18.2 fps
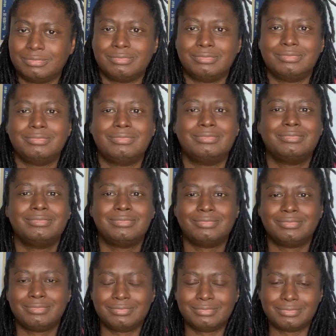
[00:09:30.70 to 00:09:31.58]

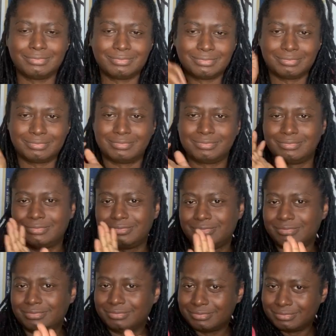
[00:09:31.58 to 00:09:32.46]

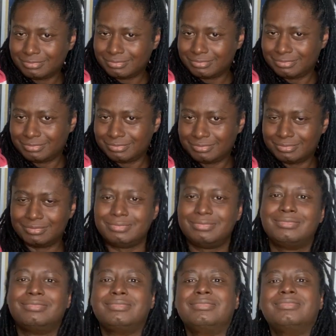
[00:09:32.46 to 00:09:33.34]

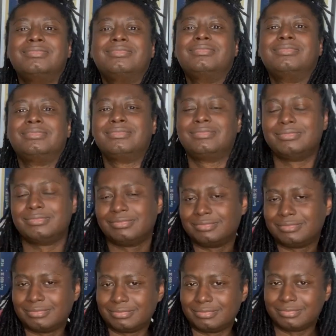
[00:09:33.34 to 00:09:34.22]

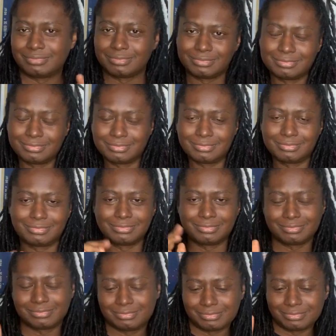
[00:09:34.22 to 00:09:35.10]

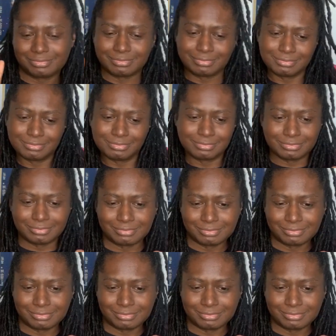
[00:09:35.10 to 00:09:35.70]
No words are spoken by the person on screen.